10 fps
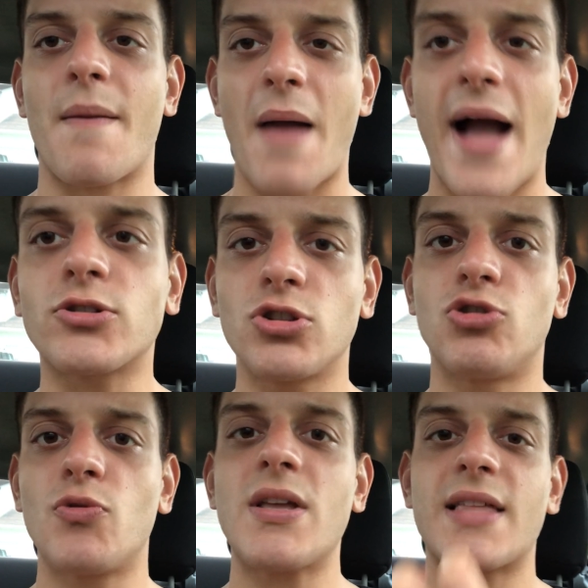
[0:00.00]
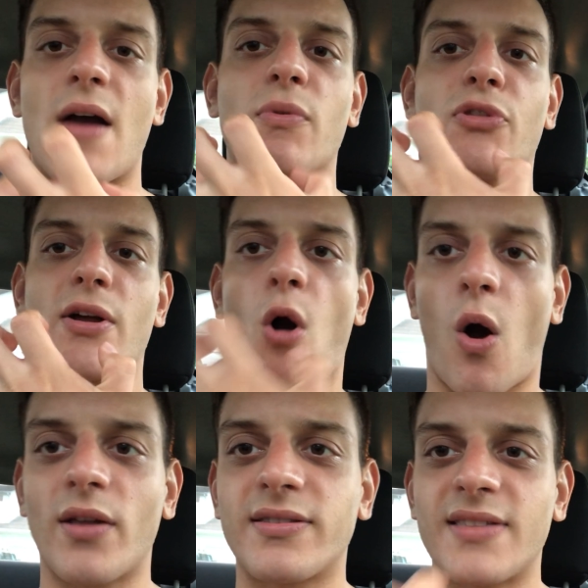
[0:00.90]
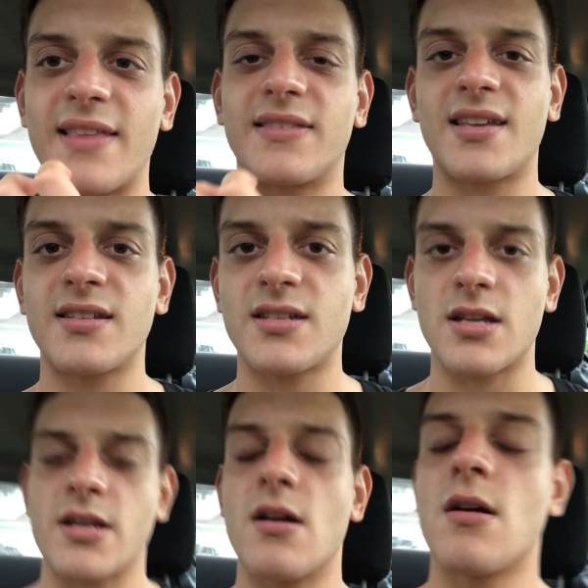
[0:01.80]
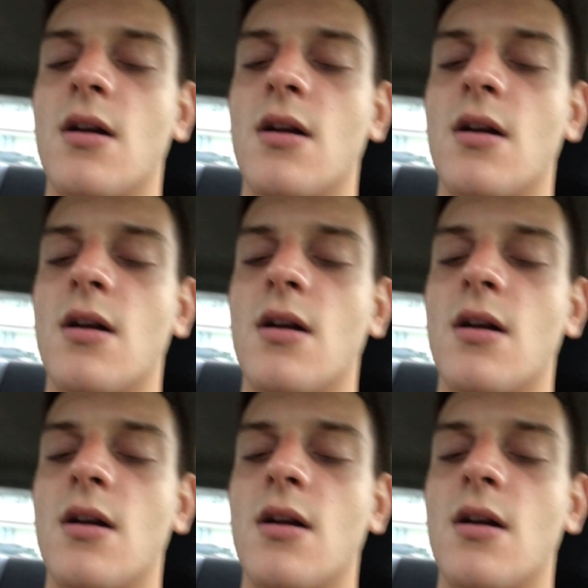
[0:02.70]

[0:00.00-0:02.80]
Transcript: actually doing that with like authenticity